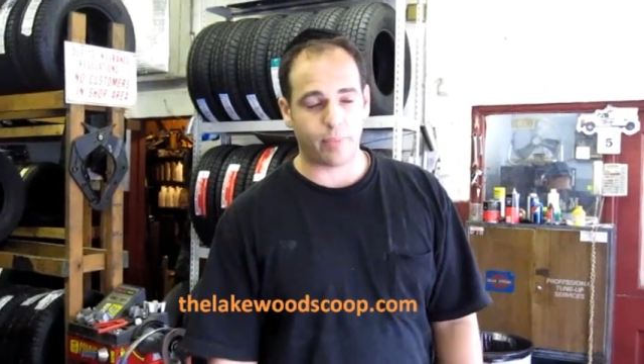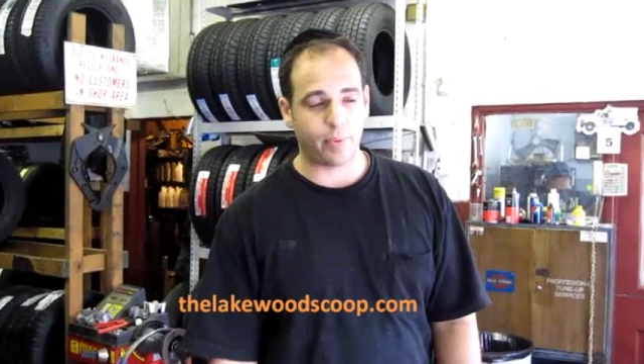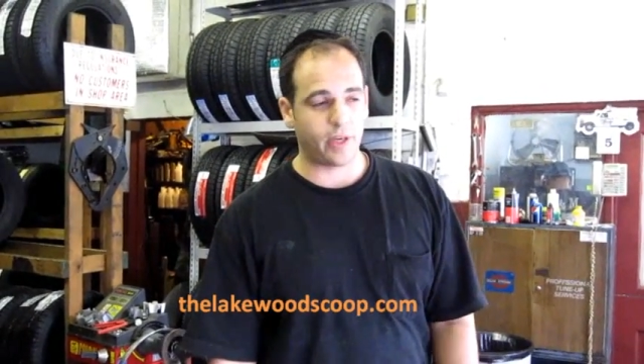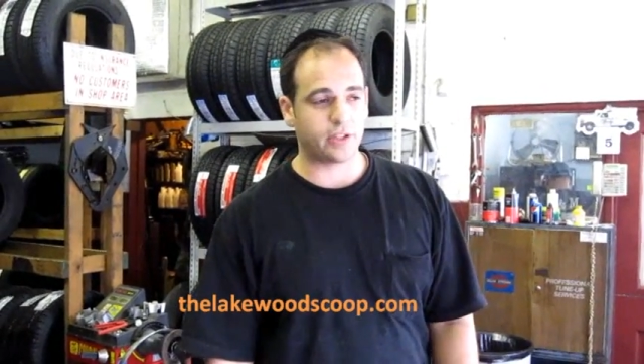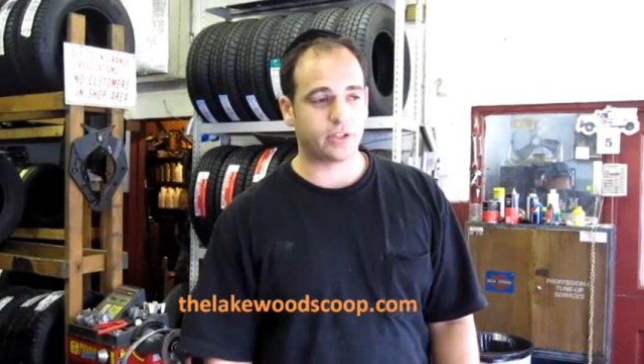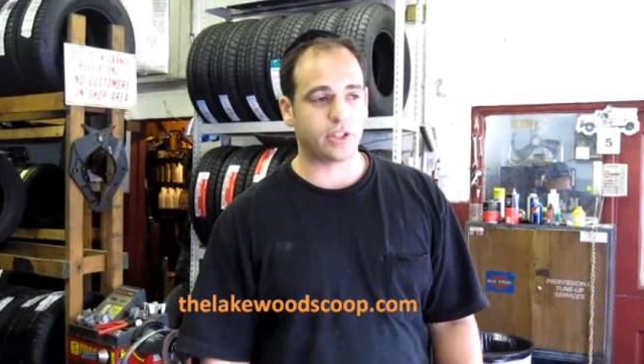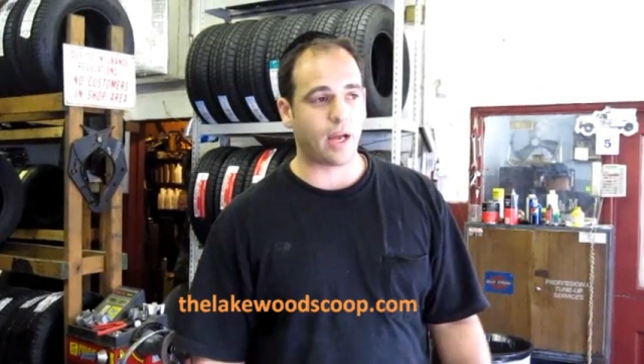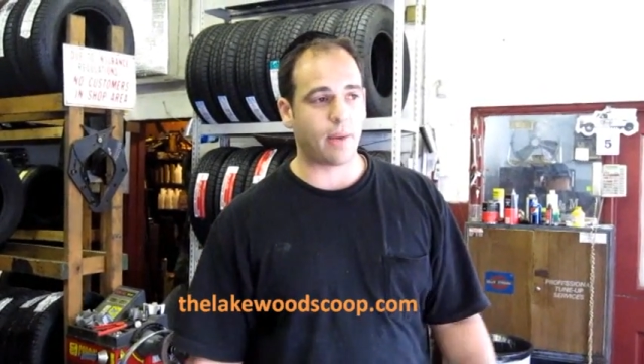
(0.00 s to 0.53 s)

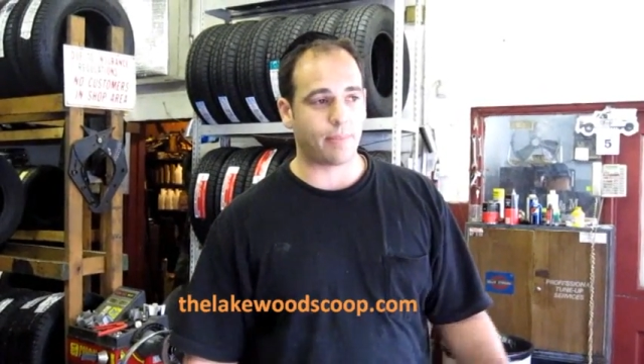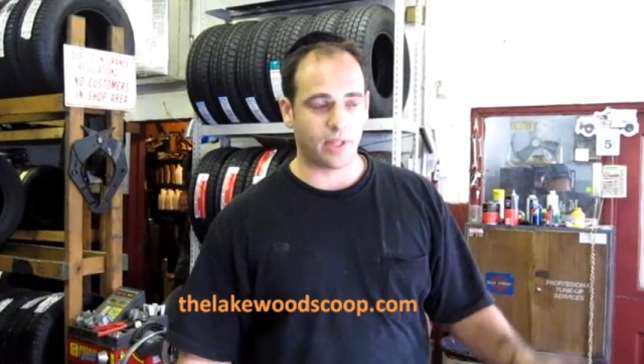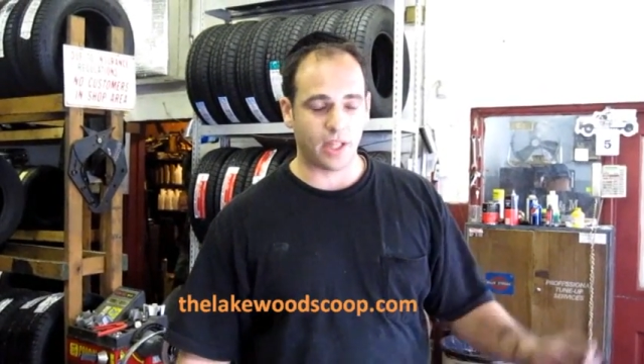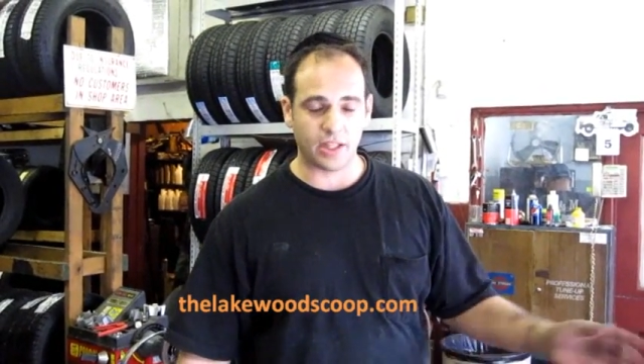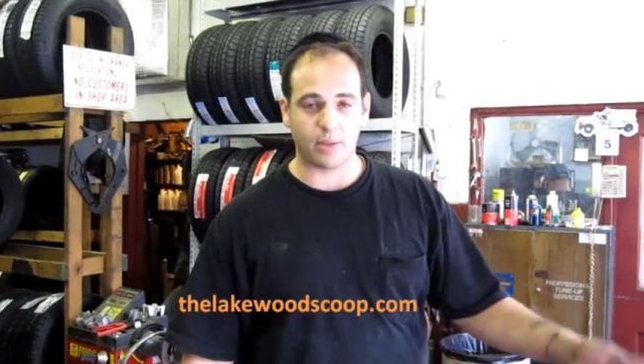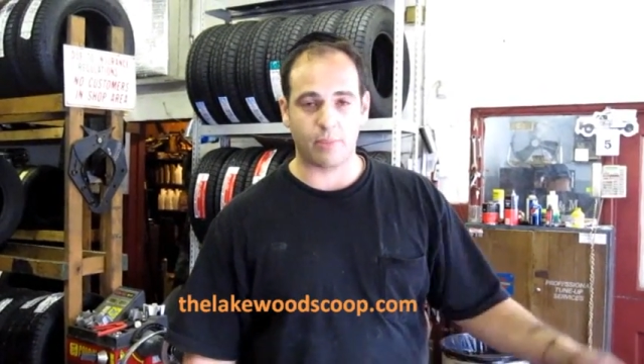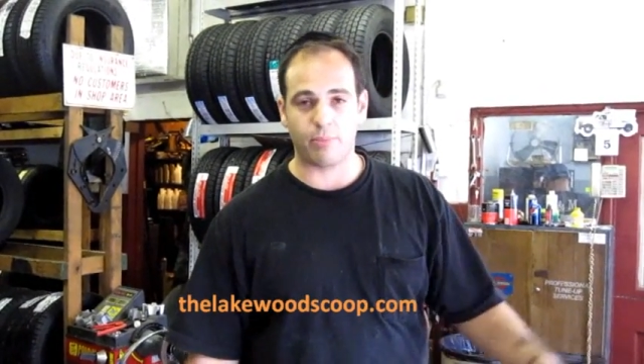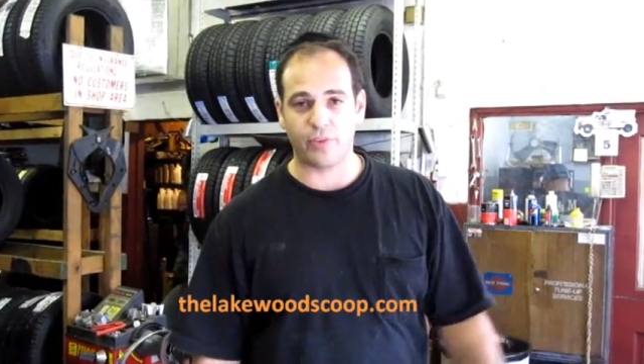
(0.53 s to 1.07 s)
repair shop and
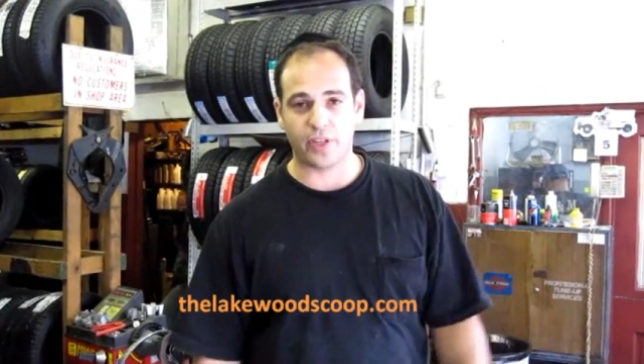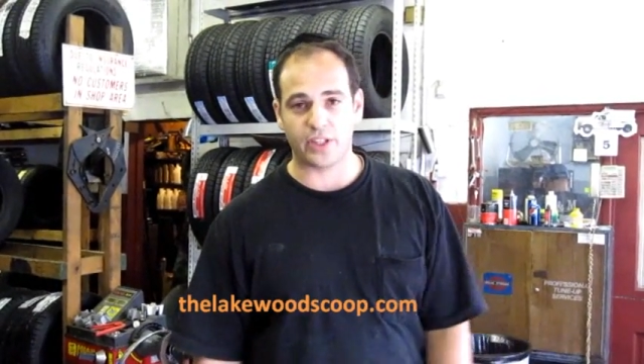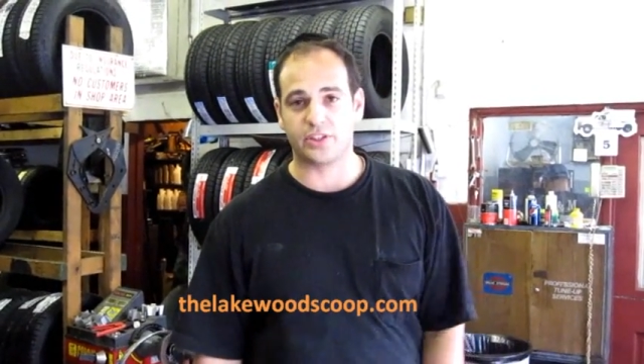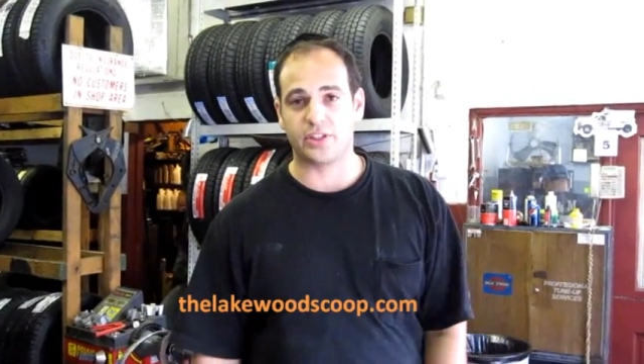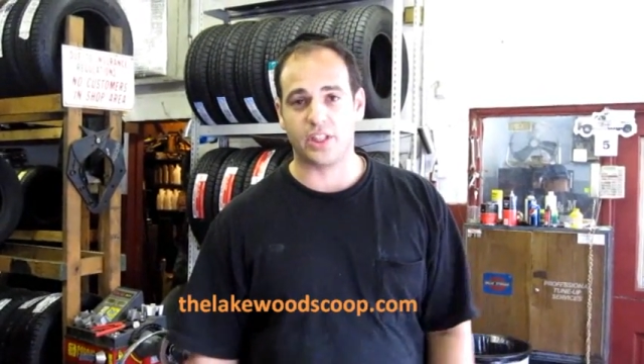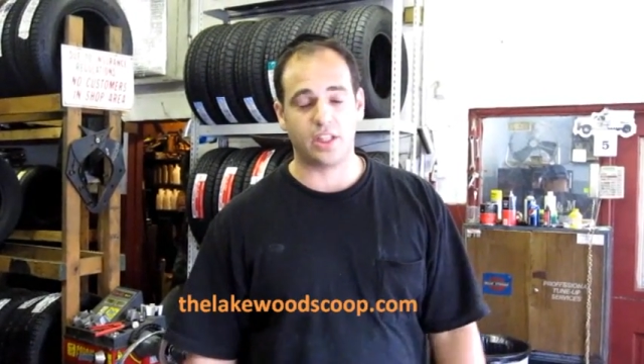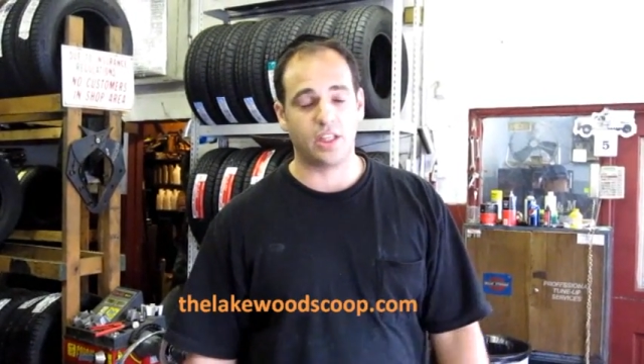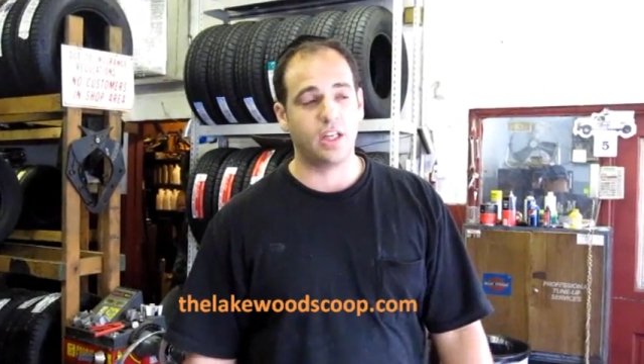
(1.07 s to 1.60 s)
let them
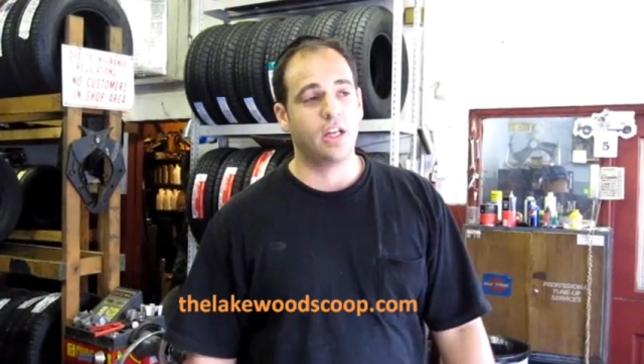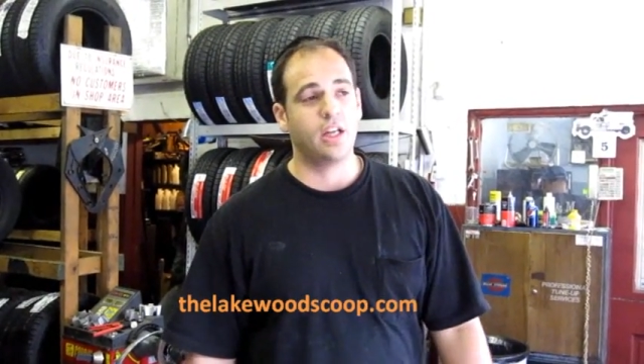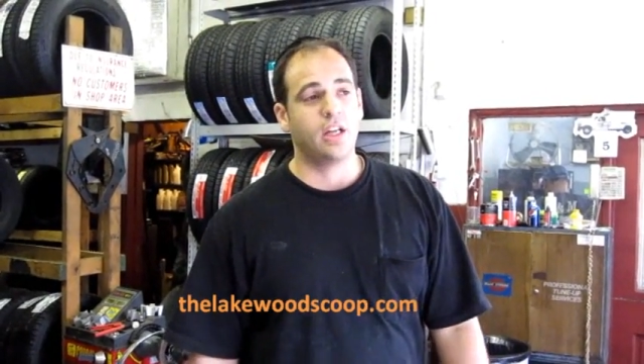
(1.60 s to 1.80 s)
fix it